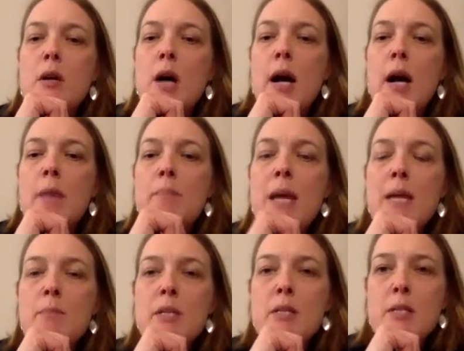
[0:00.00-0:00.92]
I
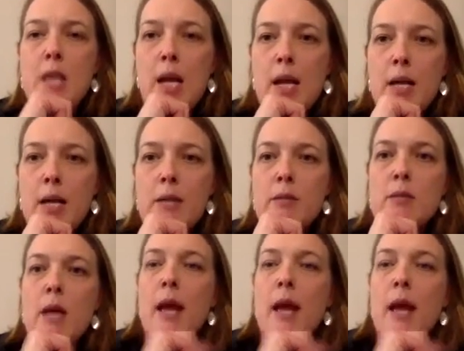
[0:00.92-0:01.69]
made mistakes.